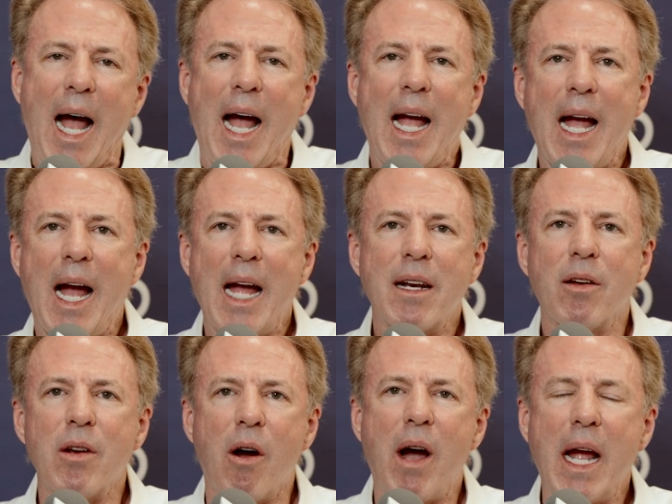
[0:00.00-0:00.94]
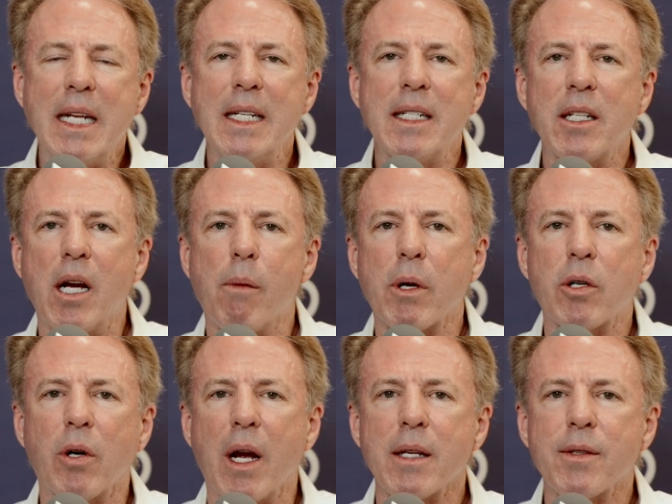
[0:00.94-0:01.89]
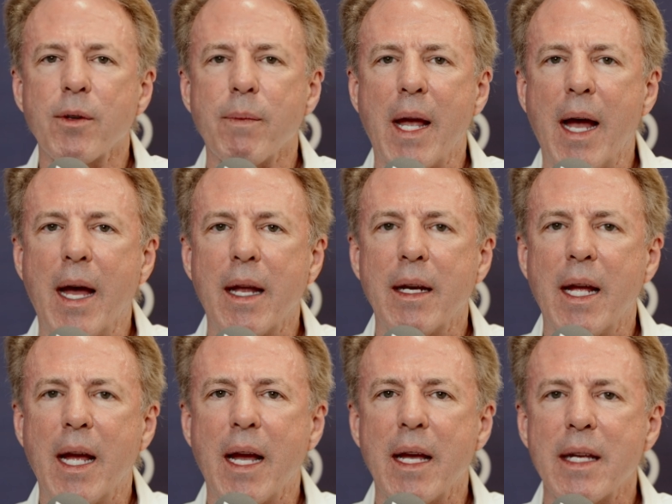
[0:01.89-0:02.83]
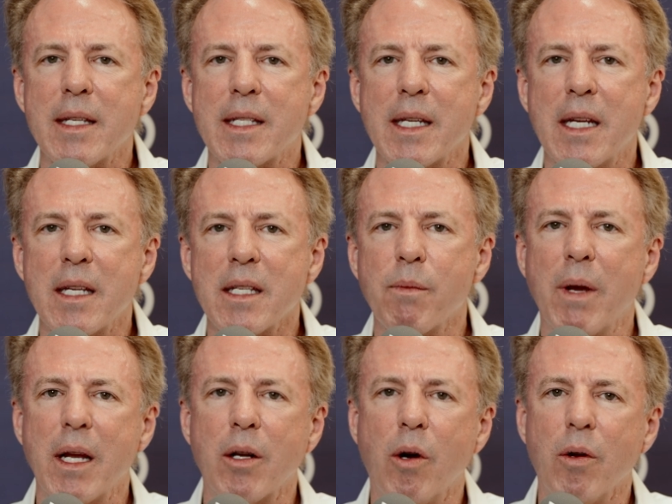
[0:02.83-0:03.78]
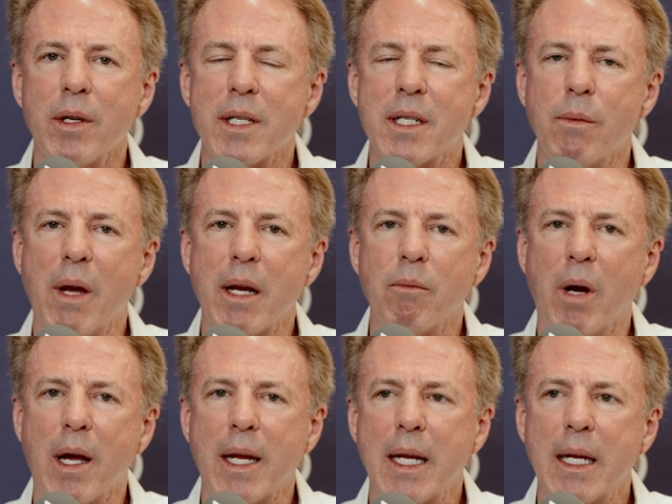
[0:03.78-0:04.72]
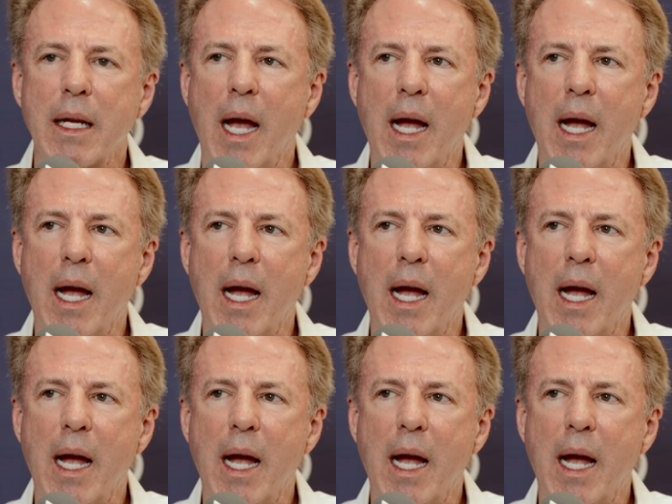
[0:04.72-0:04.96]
I don't know. I didn't come across from that as his main goal is to make money.